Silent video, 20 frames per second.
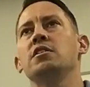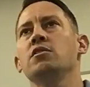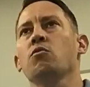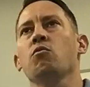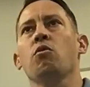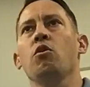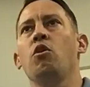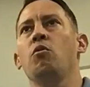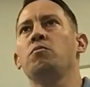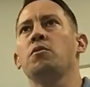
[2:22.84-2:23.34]
in the
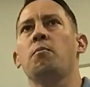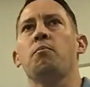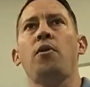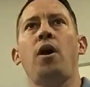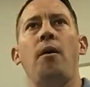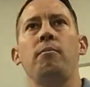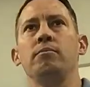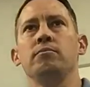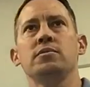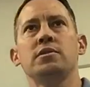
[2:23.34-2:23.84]
room, the
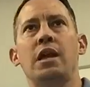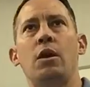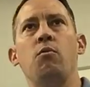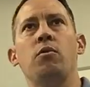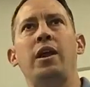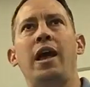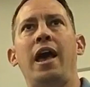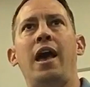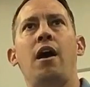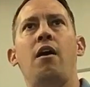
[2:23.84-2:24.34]
problems they
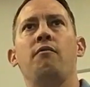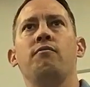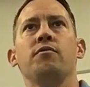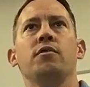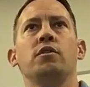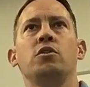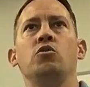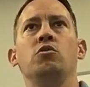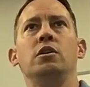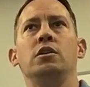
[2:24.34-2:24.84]
would have.
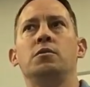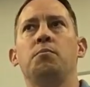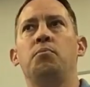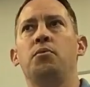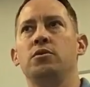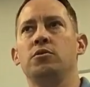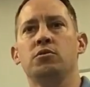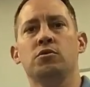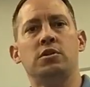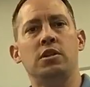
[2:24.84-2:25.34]
You need to
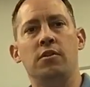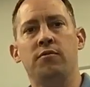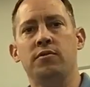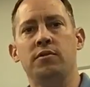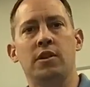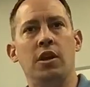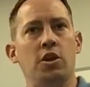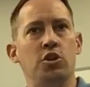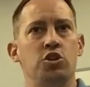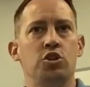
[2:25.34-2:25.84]
put yourself
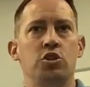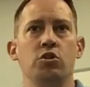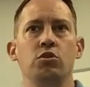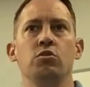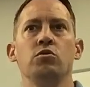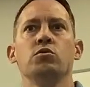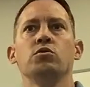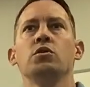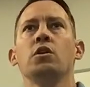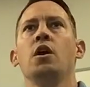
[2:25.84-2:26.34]
in their
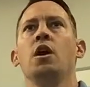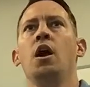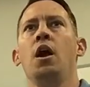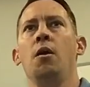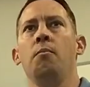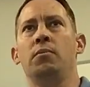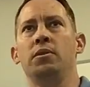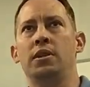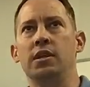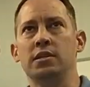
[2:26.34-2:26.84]
shoes.
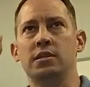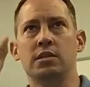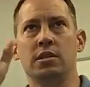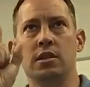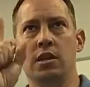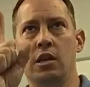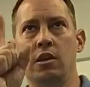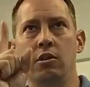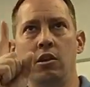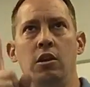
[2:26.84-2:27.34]
But this is the
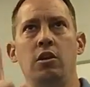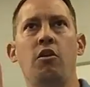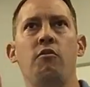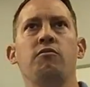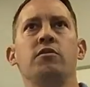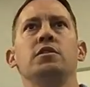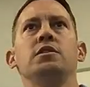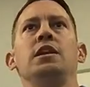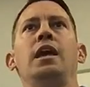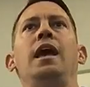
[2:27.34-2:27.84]
thing you need to know
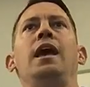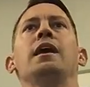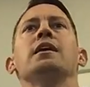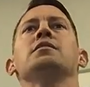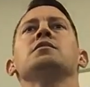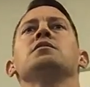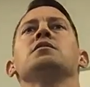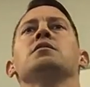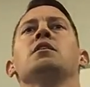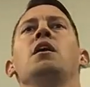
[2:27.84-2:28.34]
for the
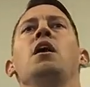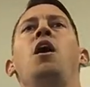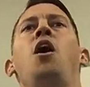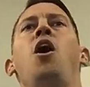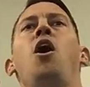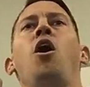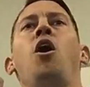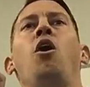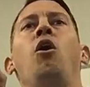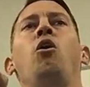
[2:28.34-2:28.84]
test.
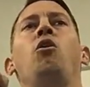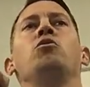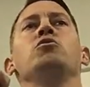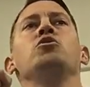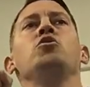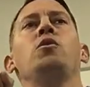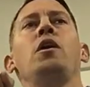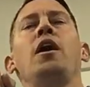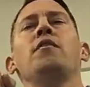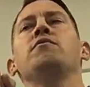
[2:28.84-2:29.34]
All
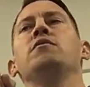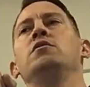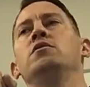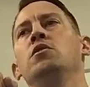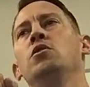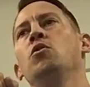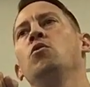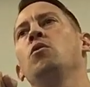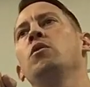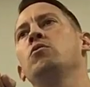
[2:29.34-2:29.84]
you have to
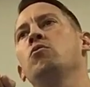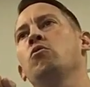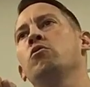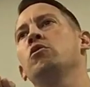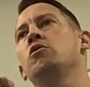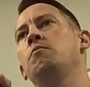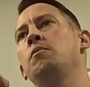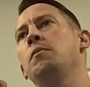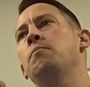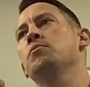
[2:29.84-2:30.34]
do in order
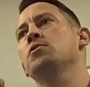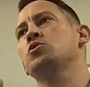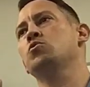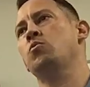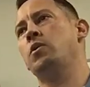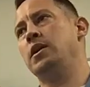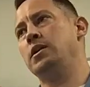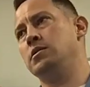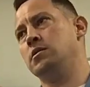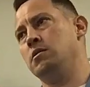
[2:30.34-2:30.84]
to be
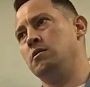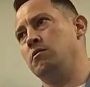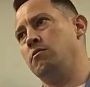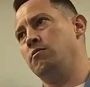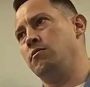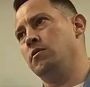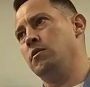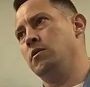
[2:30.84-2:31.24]
persuasive